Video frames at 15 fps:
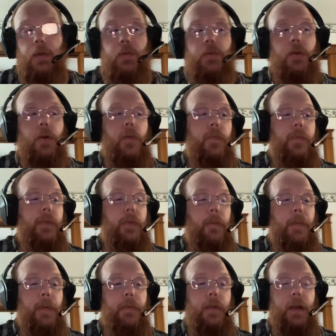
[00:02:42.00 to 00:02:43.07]
So the
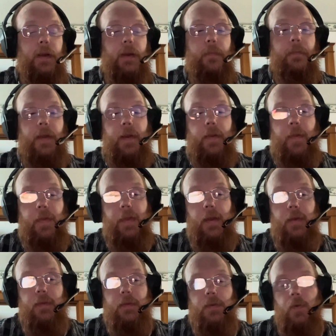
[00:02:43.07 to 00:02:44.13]
people that committed the
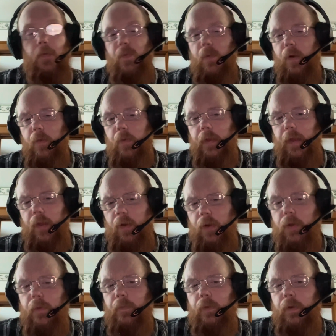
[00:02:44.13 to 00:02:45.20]
things, were they
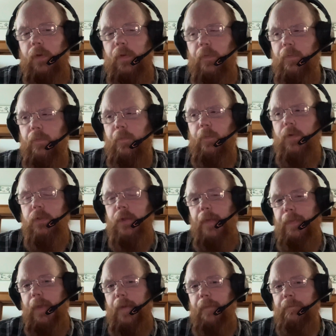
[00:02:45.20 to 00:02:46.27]
looking for
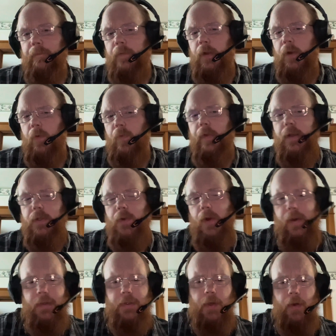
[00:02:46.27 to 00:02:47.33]
something? Were they
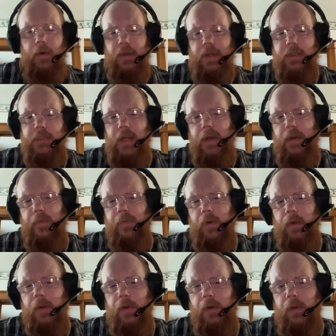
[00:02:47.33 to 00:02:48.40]
trying to start an agenda?
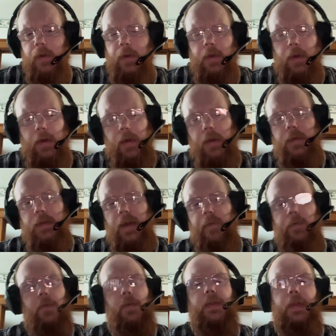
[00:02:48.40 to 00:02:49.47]
Is
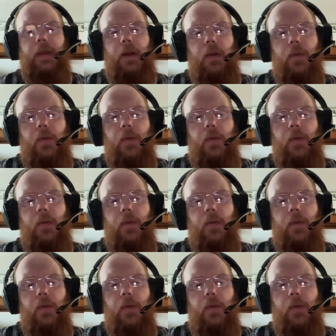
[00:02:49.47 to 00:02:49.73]
everyone there